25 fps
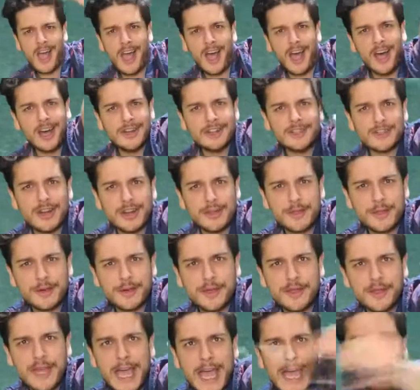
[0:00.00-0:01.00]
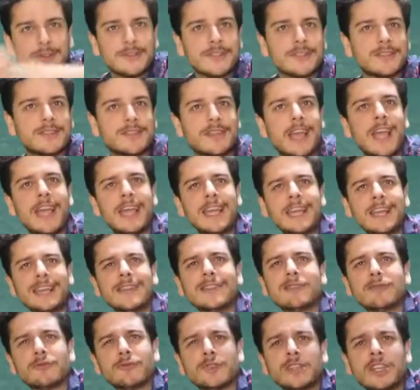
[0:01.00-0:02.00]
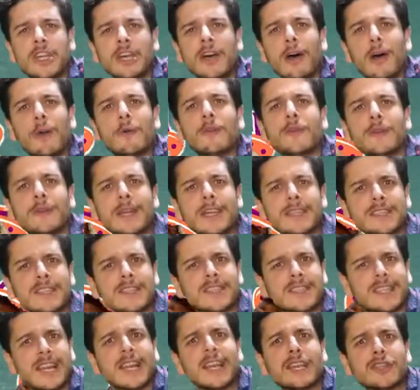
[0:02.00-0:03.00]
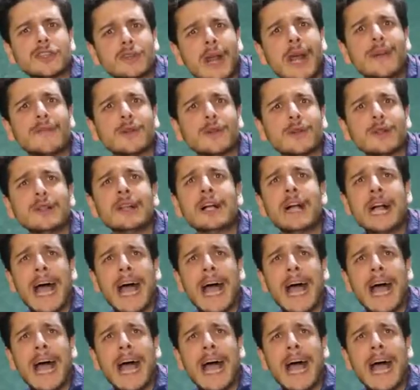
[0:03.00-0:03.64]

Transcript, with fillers: Andre 3000, he has returned from interstellar travel